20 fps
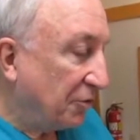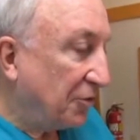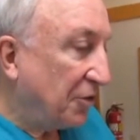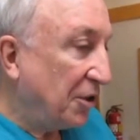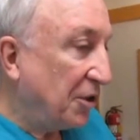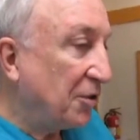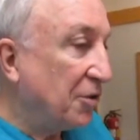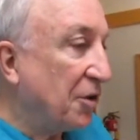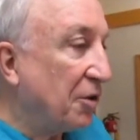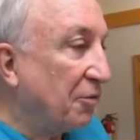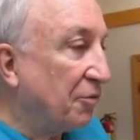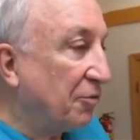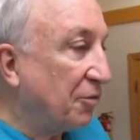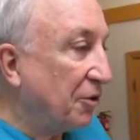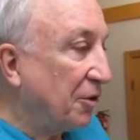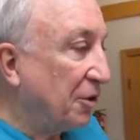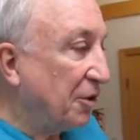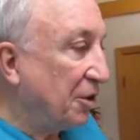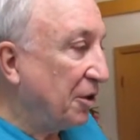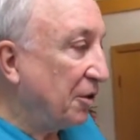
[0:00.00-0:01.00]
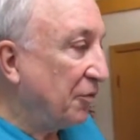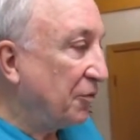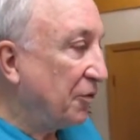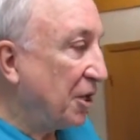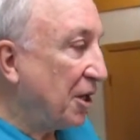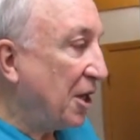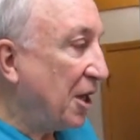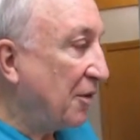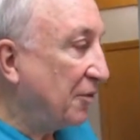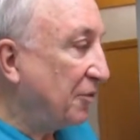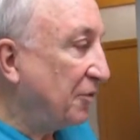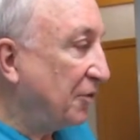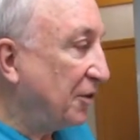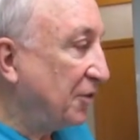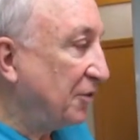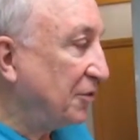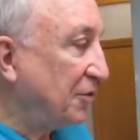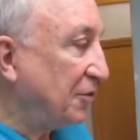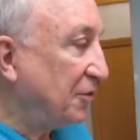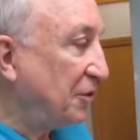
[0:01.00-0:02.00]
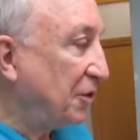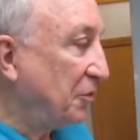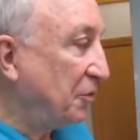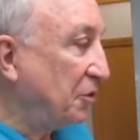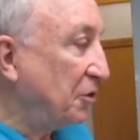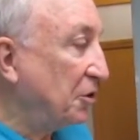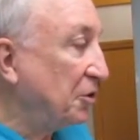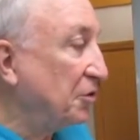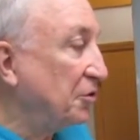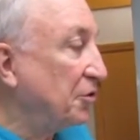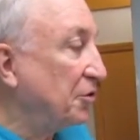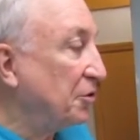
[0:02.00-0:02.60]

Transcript: teeth if they have sensitivity